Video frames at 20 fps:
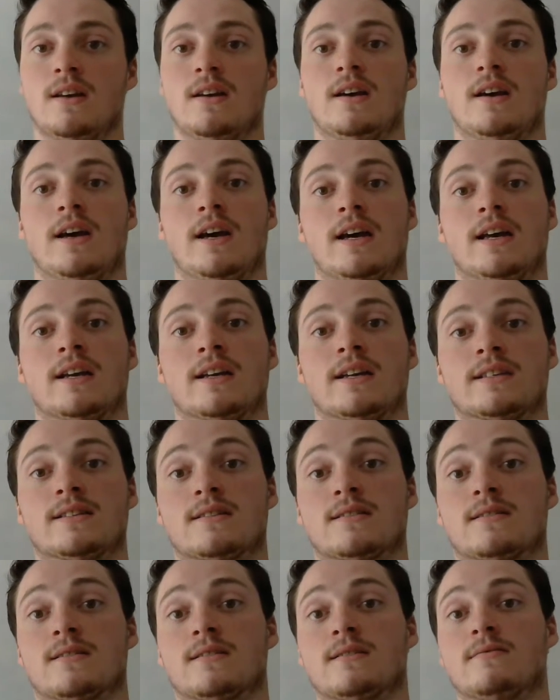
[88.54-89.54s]
And
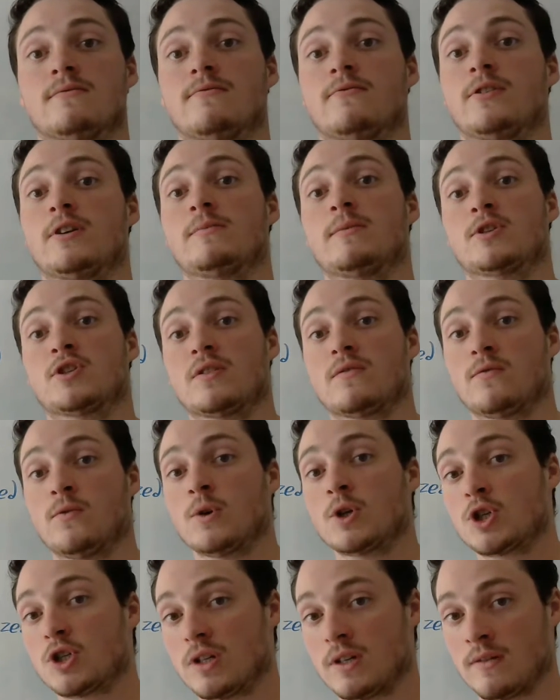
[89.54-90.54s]
it's very much
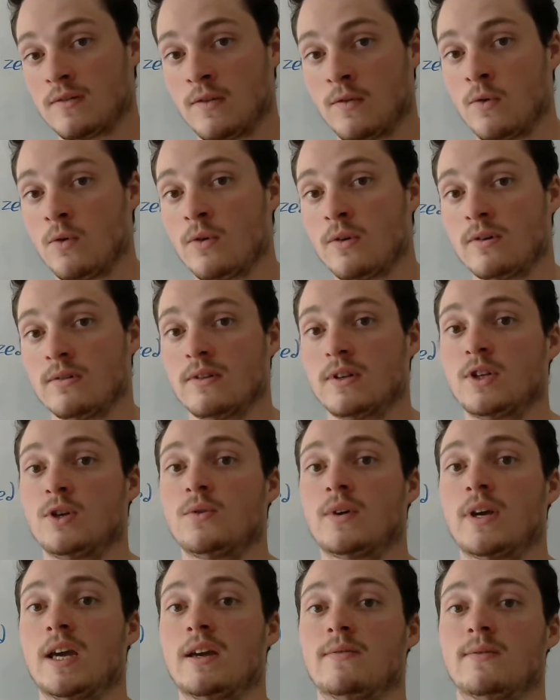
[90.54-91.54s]
unfortunate for the
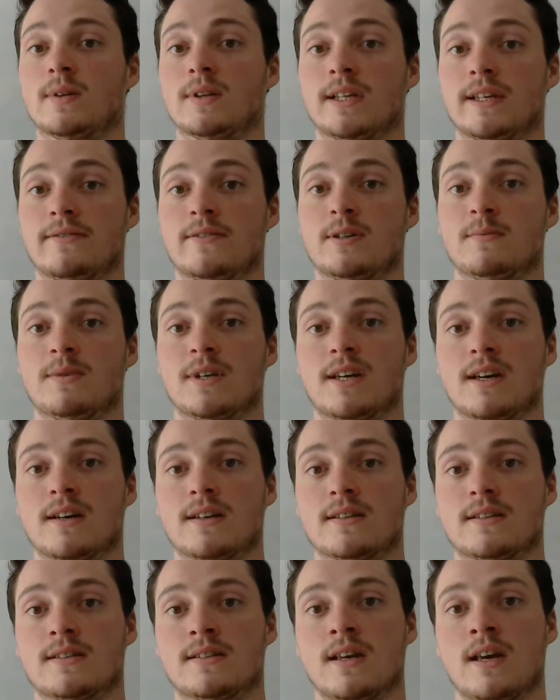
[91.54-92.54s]
UK for leaving
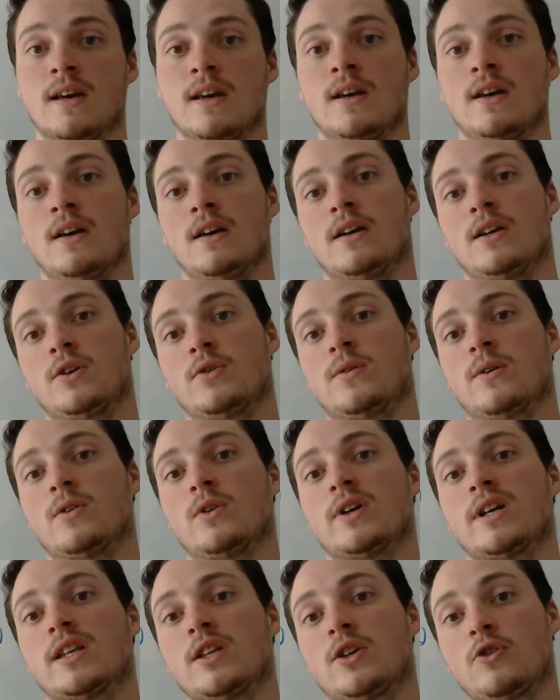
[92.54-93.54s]
because you can
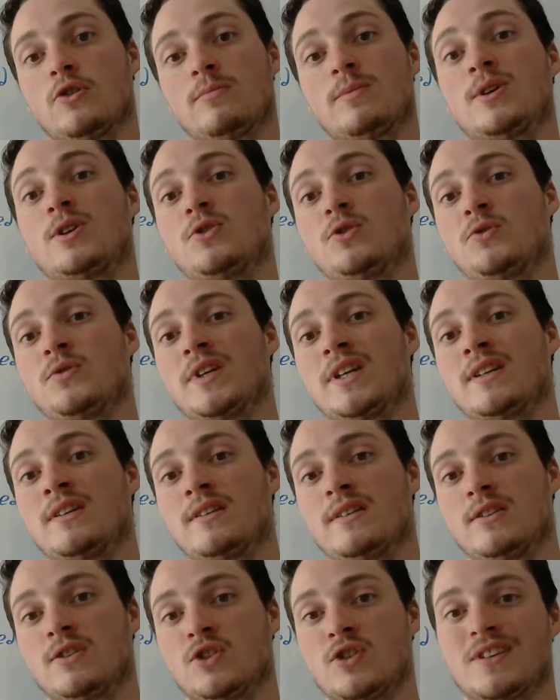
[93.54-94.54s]
look at the European
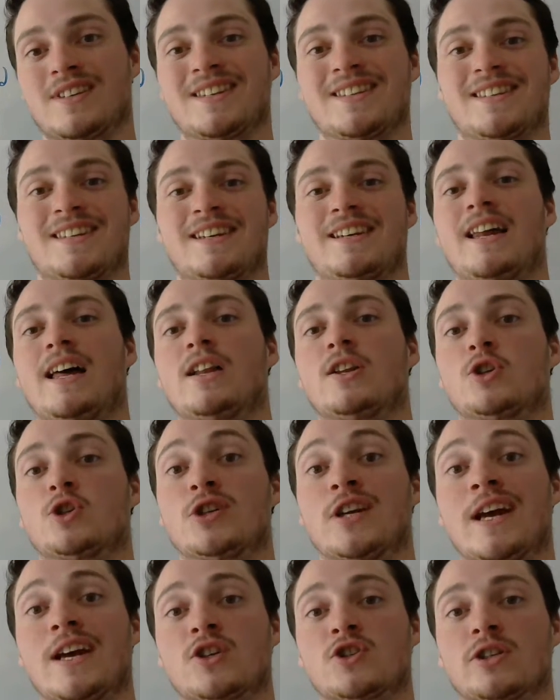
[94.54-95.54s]
Union just as an
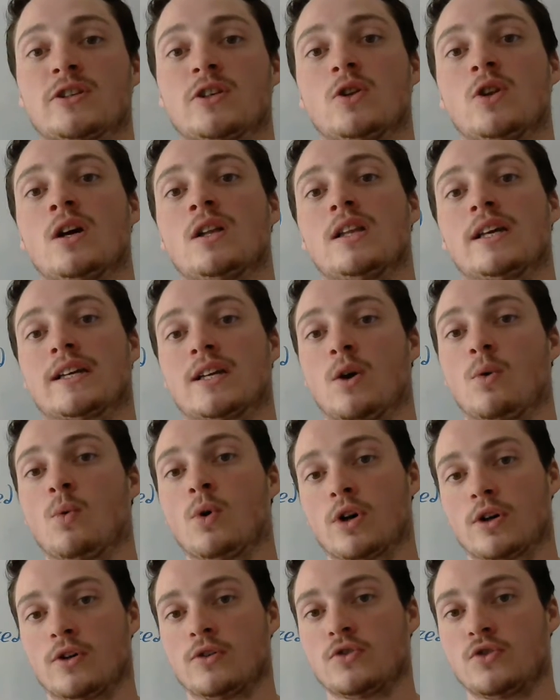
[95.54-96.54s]
analogy, actually a lot like a
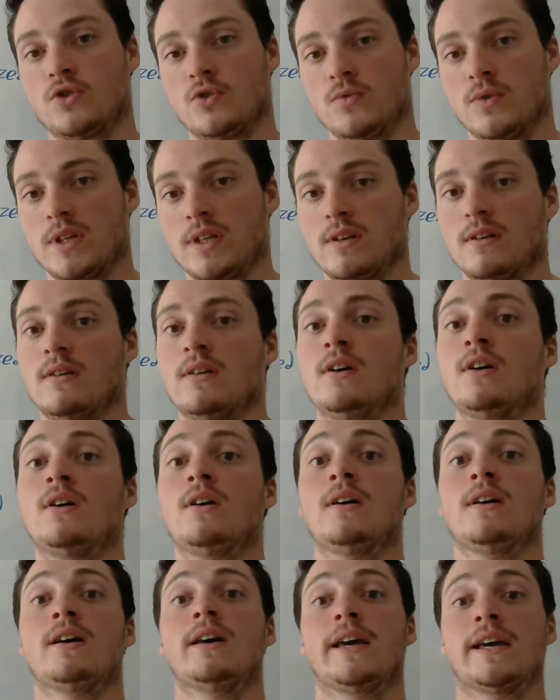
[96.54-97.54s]
workers' union.
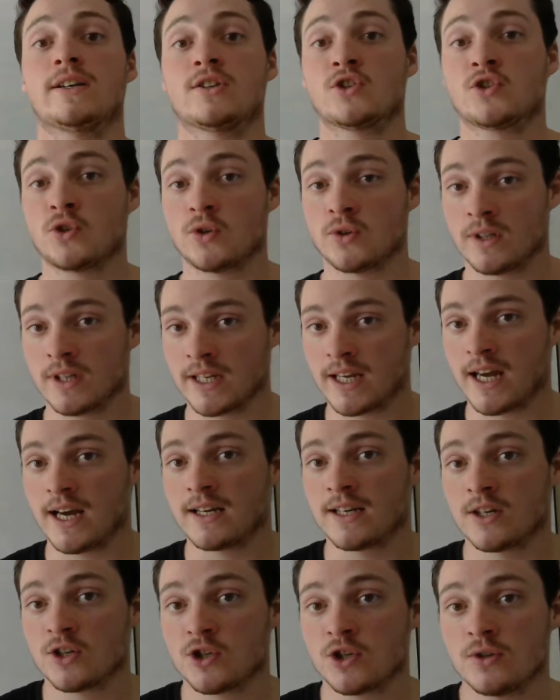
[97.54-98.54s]
It certainly had
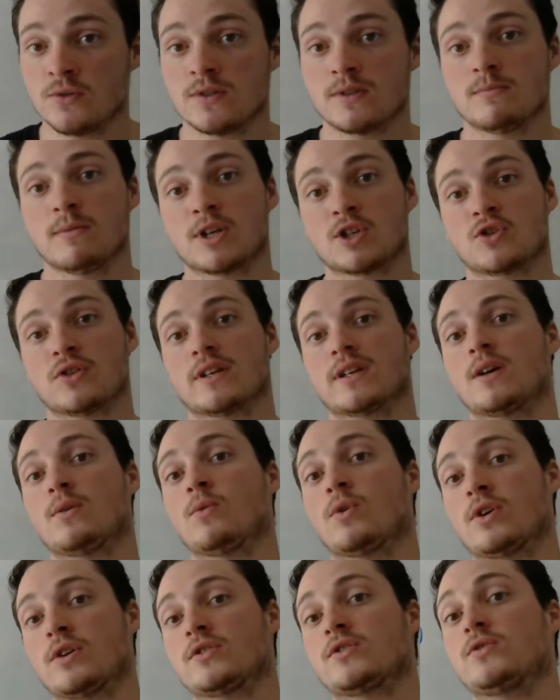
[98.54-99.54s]
issues, much like a
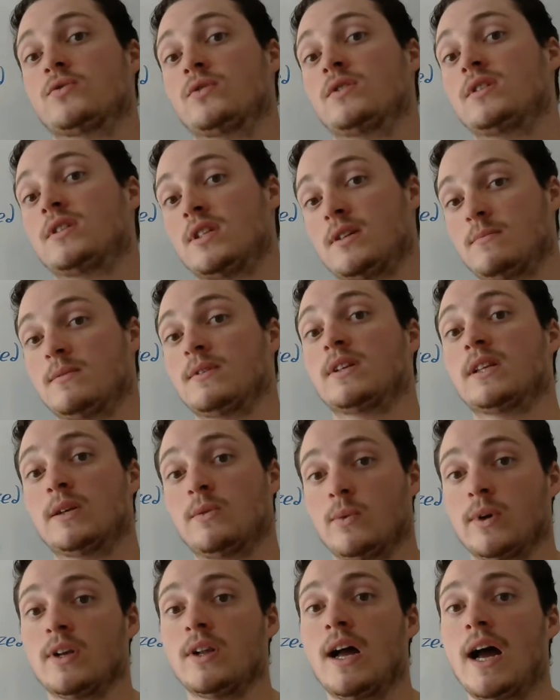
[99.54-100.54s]
workers' union typically
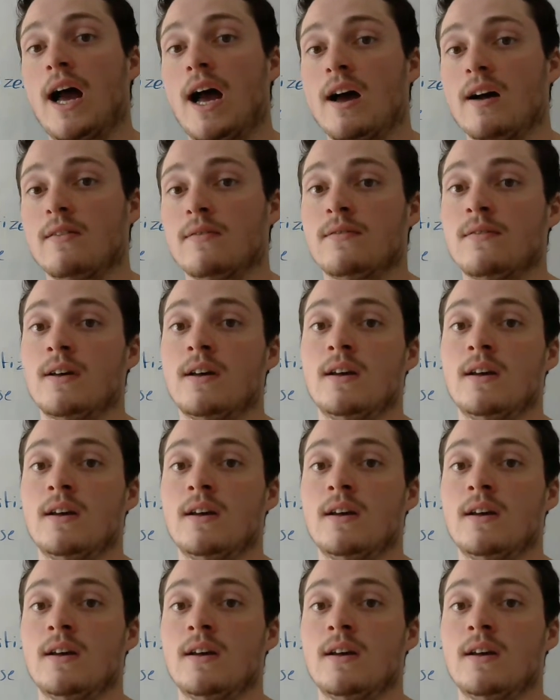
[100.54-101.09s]
will have.